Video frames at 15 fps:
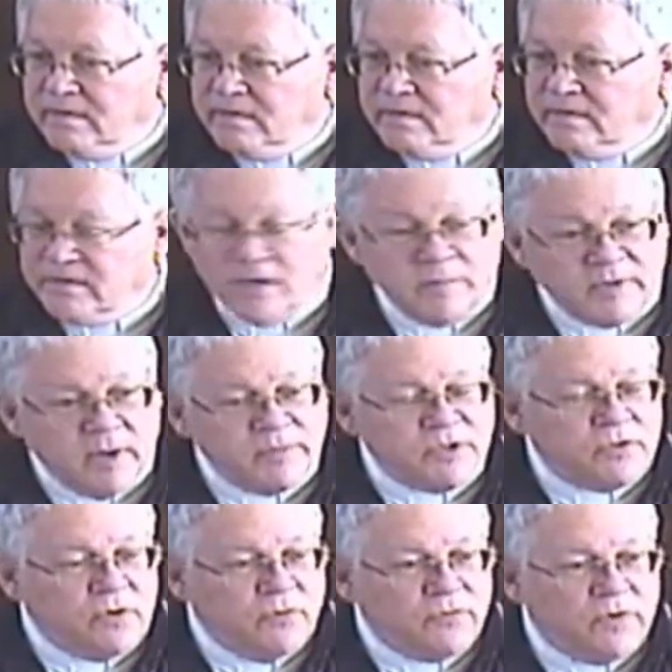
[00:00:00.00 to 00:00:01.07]
Sometimes
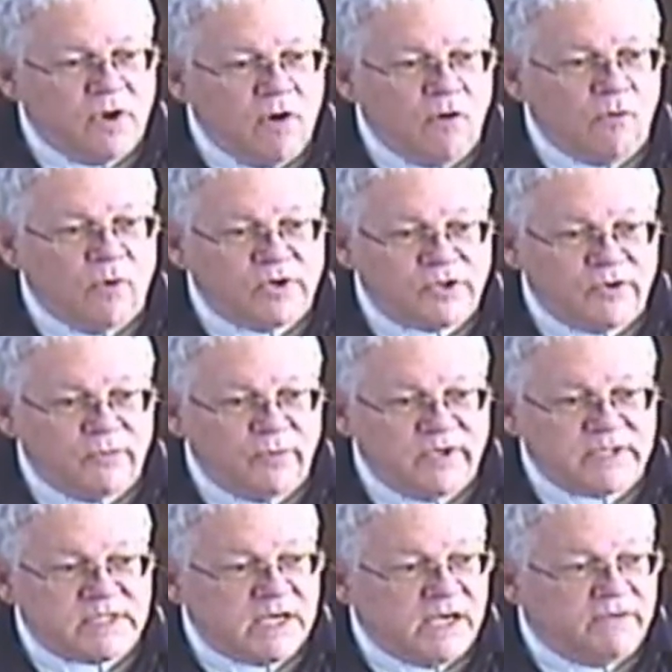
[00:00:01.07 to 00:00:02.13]
you don't know what you
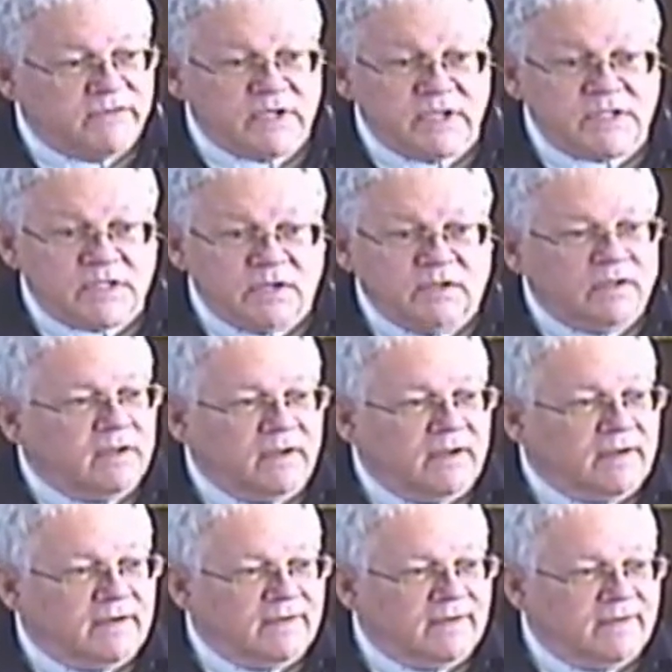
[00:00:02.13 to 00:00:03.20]
received until
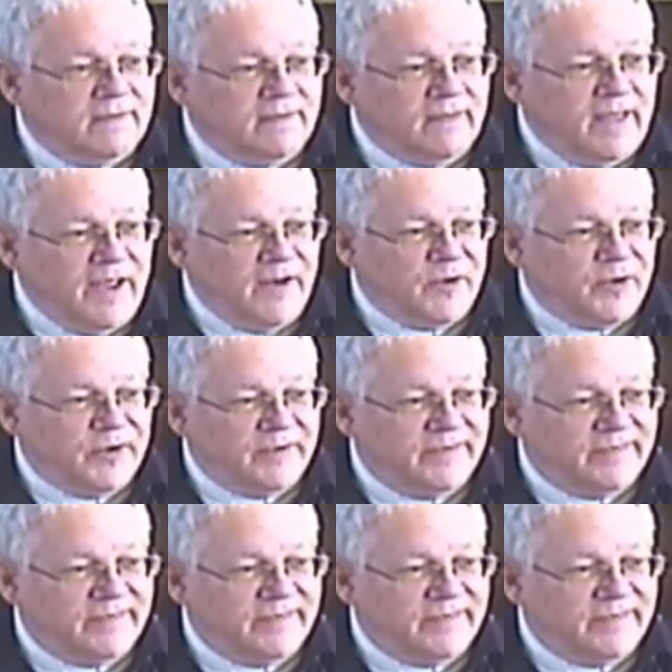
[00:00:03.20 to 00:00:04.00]
later.